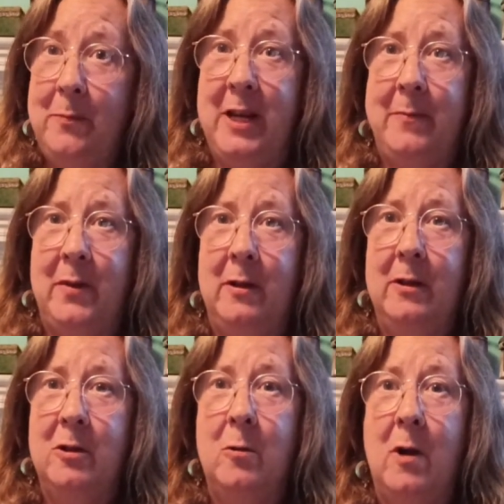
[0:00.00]
people
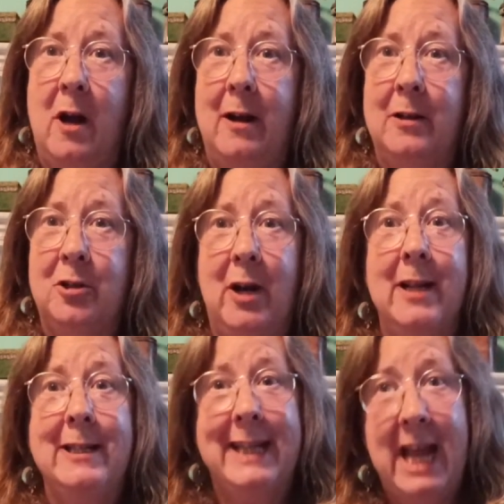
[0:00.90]
who are
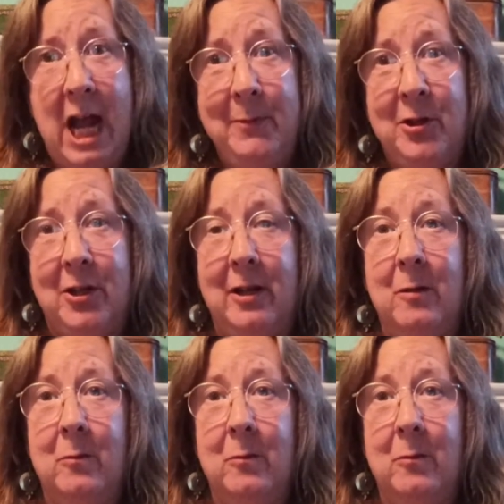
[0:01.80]
trying to capture